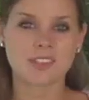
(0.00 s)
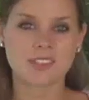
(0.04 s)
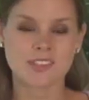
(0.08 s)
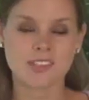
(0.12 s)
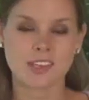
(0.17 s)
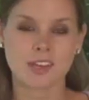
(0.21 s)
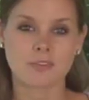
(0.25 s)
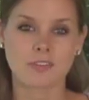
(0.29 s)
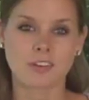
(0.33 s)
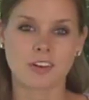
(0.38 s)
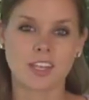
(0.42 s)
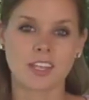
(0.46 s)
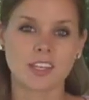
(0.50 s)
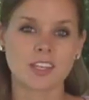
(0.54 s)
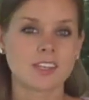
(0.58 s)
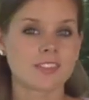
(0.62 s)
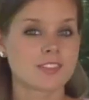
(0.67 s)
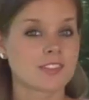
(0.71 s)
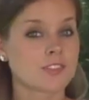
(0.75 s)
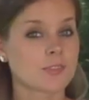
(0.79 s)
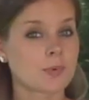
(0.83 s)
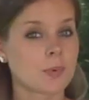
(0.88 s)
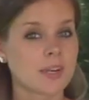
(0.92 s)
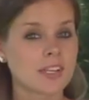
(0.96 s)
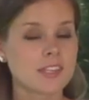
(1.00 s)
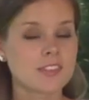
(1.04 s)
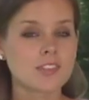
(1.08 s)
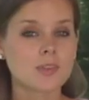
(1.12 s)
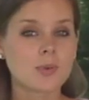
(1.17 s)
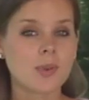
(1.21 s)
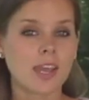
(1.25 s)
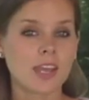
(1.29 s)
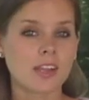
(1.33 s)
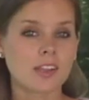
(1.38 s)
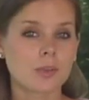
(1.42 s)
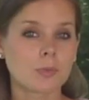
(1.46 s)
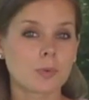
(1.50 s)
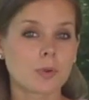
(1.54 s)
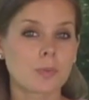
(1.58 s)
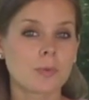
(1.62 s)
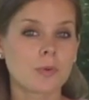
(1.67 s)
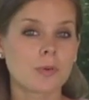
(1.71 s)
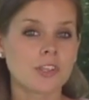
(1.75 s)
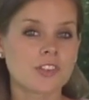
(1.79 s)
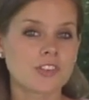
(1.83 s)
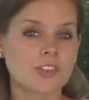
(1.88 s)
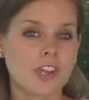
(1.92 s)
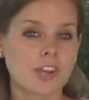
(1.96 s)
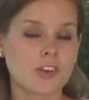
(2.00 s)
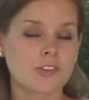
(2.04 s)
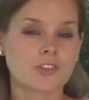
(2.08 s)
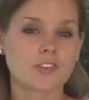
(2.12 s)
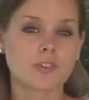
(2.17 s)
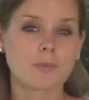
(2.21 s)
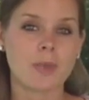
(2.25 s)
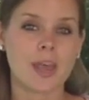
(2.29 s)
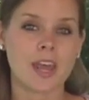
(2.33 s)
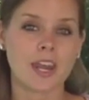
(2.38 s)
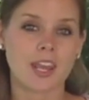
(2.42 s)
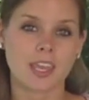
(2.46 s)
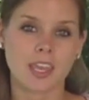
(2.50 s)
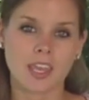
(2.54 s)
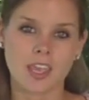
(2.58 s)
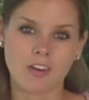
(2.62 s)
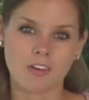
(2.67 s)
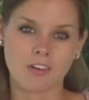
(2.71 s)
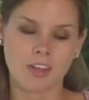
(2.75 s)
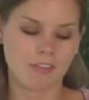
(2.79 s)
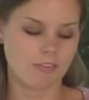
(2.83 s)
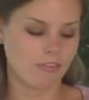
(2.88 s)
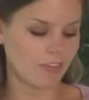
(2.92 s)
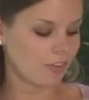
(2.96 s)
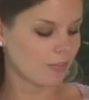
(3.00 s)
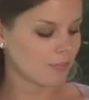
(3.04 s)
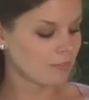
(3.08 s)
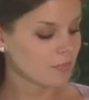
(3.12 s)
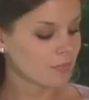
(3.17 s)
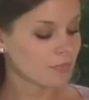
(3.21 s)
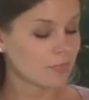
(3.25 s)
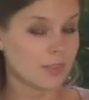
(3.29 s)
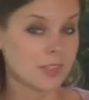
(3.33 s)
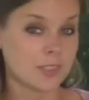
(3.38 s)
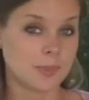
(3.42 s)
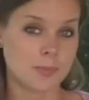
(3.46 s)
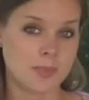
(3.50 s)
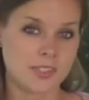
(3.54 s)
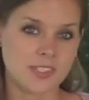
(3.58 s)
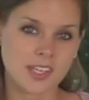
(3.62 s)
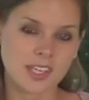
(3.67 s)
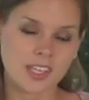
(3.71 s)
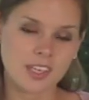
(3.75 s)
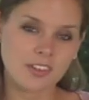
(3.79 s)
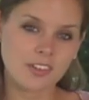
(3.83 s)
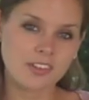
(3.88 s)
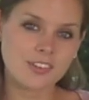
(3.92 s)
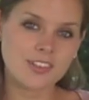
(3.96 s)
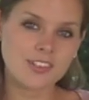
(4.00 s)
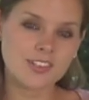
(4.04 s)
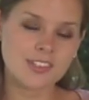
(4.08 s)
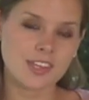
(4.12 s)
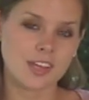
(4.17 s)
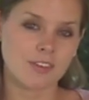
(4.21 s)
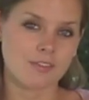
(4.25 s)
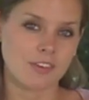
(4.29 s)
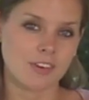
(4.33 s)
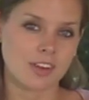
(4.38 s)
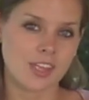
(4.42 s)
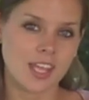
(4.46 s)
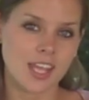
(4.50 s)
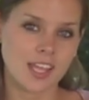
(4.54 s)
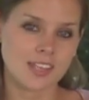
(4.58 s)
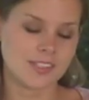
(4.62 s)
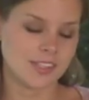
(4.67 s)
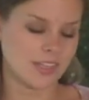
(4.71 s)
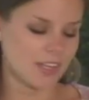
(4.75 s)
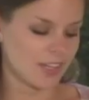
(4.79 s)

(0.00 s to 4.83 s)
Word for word: Discovery. It's a twenty-two caliber pre-charged pneumatic air rifle. This particular Discovery has a